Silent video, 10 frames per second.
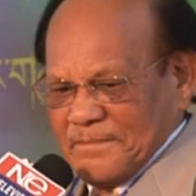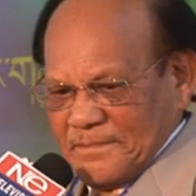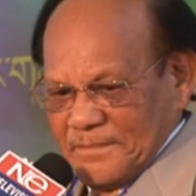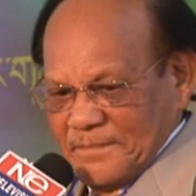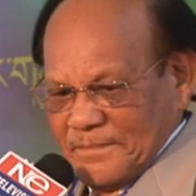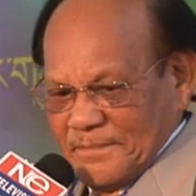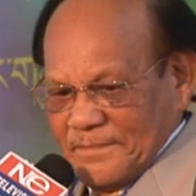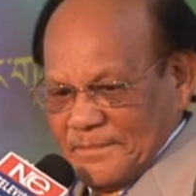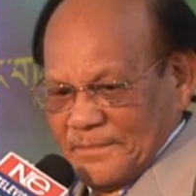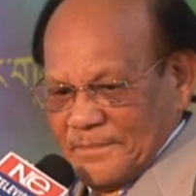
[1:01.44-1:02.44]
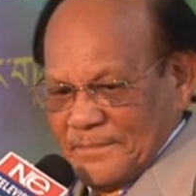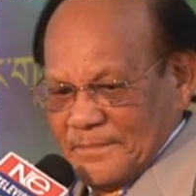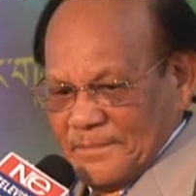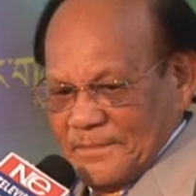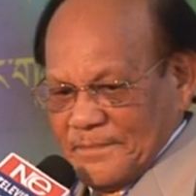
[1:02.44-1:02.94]

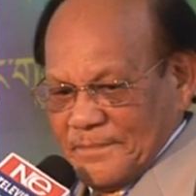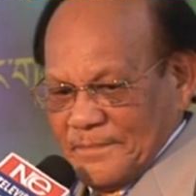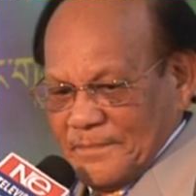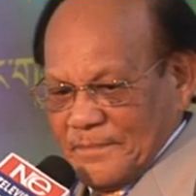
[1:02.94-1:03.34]
Nobody speaks.